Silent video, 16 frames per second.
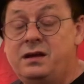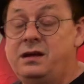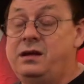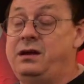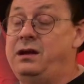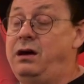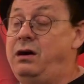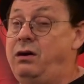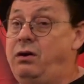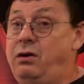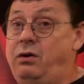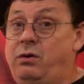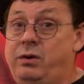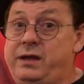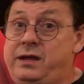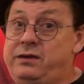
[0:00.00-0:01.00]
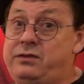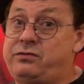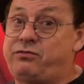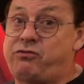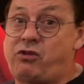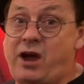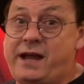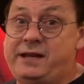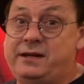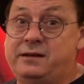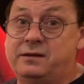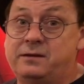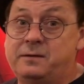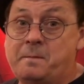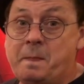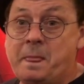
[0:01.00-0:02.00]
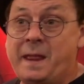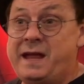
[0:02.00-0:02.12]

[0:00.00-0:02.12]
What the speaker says: and oh, he's frightened.